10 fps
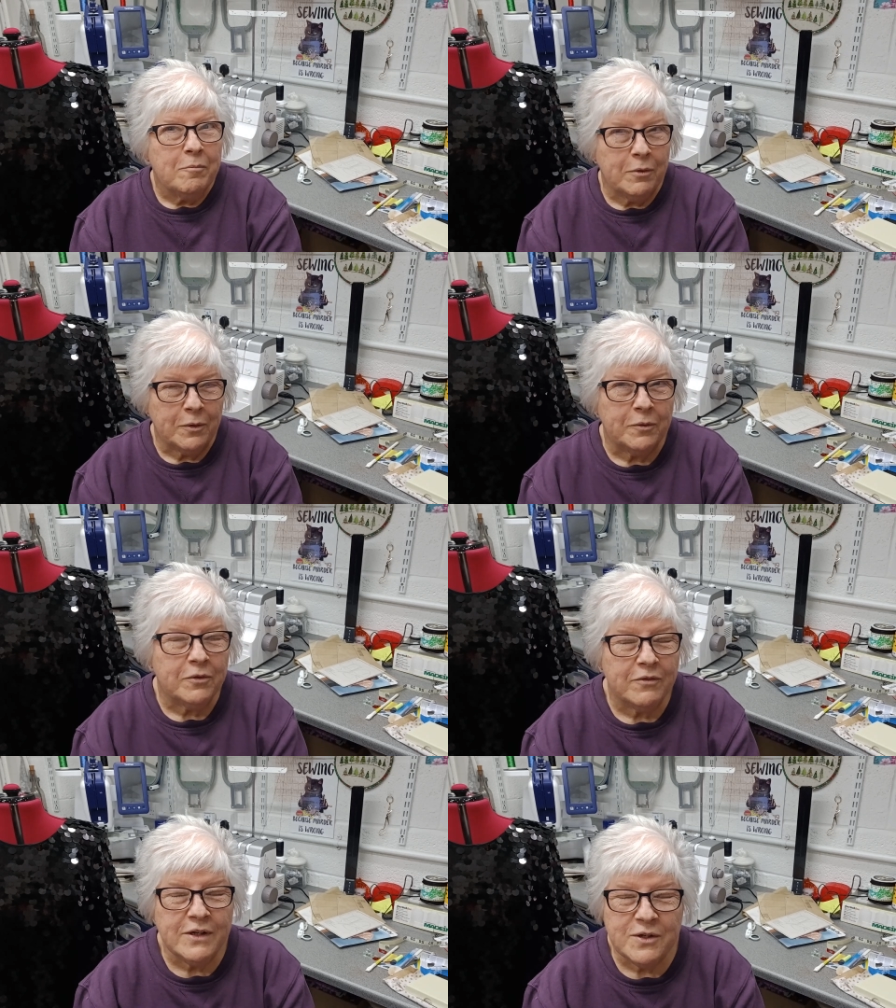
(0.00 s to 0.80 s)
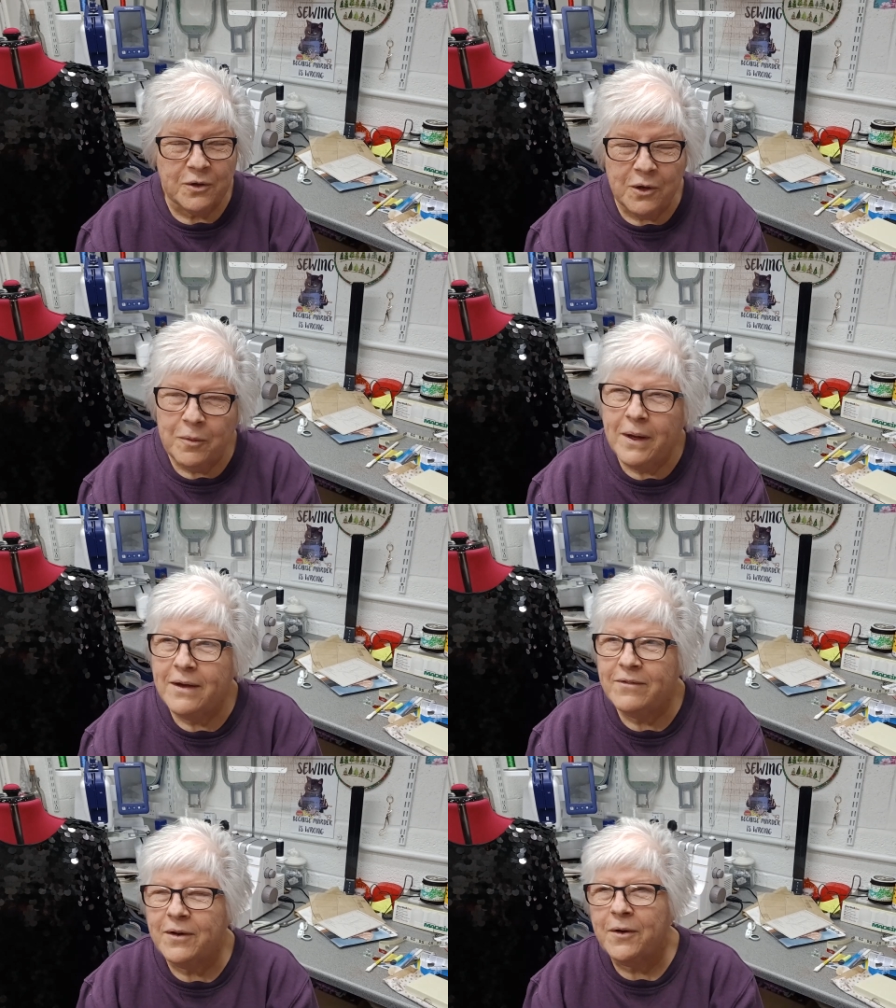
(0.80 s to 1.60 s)
balls of each colourway
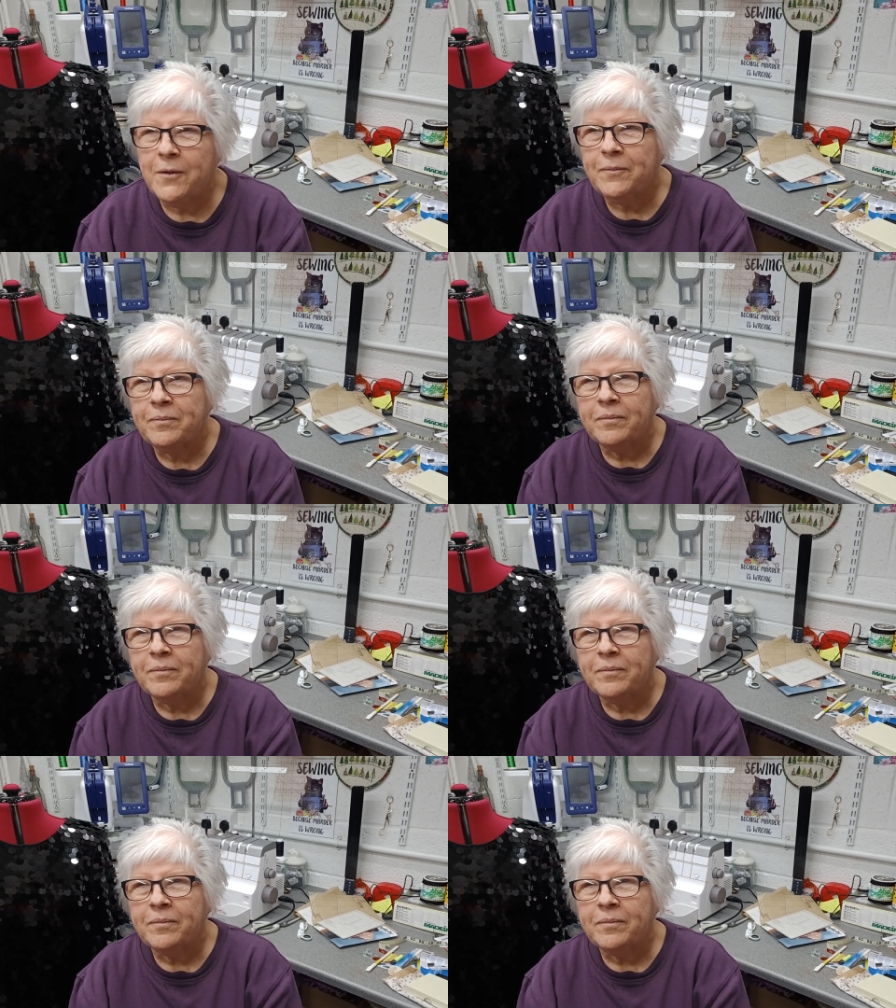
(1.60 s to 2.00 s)
I've got.